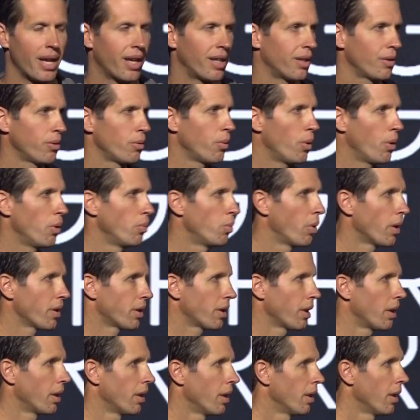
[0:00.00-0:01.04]
Man, who, who, wants
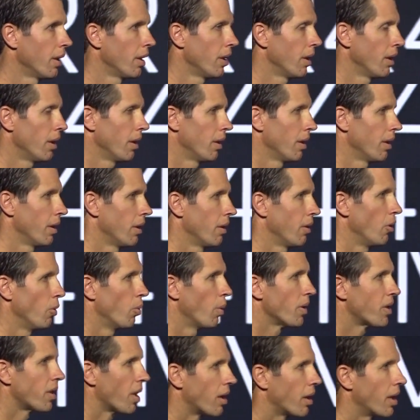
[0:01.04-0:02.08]
to, who
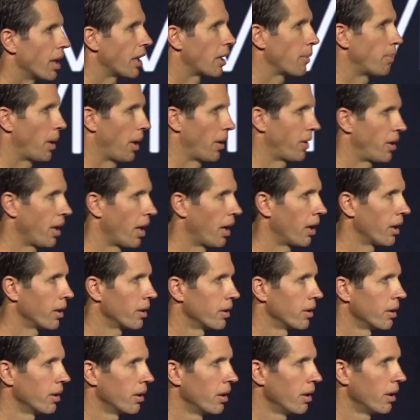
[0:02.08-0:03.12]
wants to think about that?
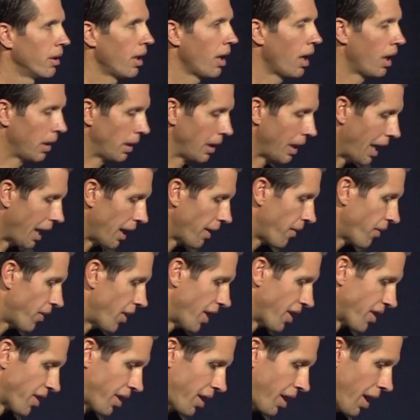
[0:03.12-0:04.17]
A life that
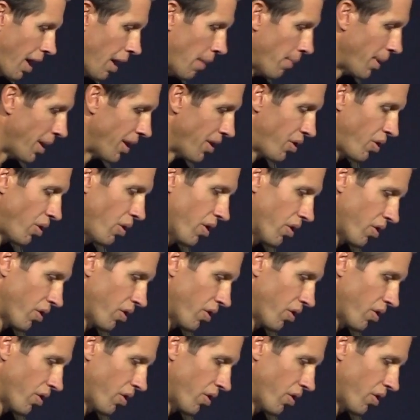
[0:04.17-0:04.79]
has come into